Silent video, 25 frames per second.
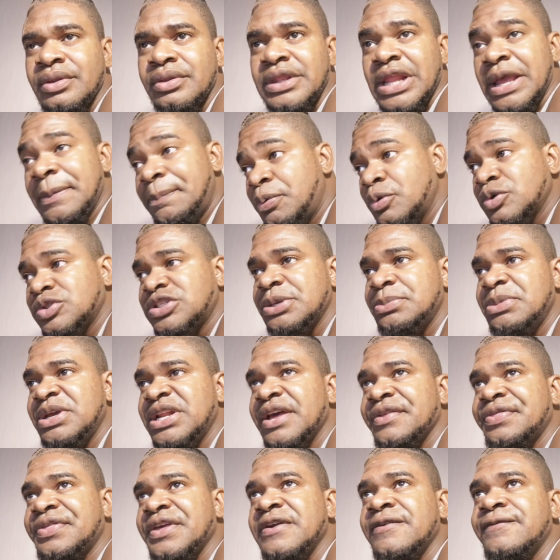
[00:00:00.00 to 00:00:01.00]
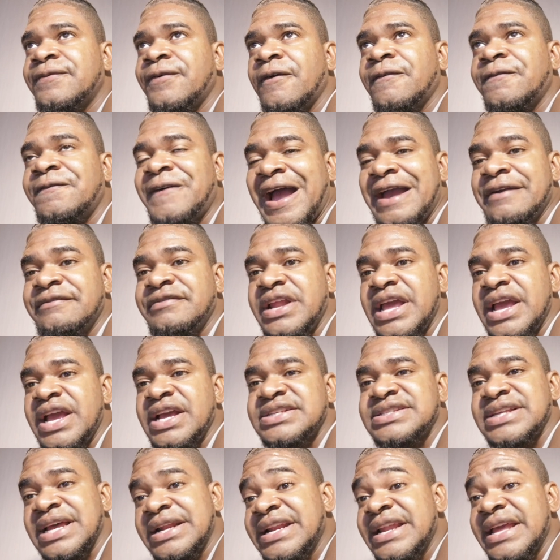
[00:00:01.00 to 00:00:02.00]
They put him in a thing for five
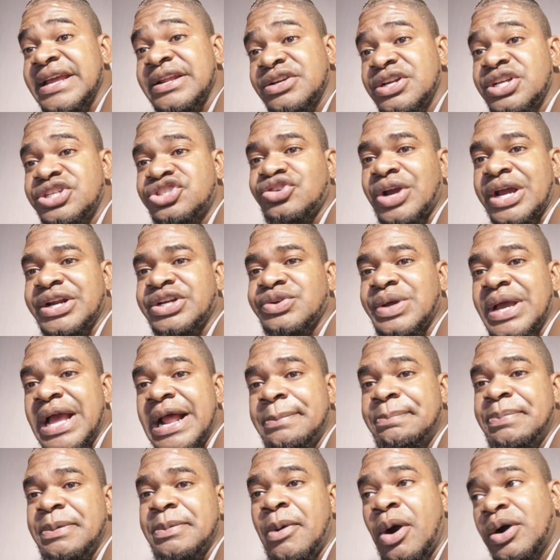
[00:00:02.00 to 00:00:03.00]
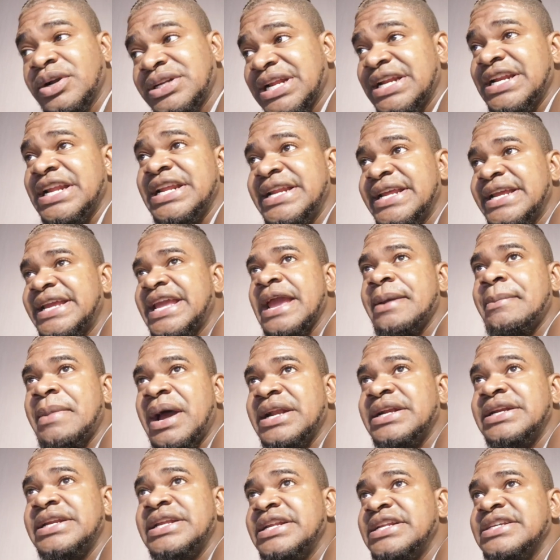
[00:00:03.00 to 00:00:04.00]
days and they, they tried to help him out, and then he came
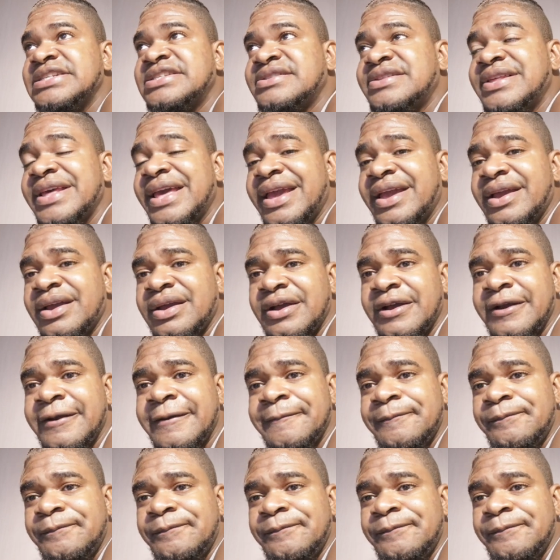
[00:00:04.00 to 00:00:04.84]
and did his thing.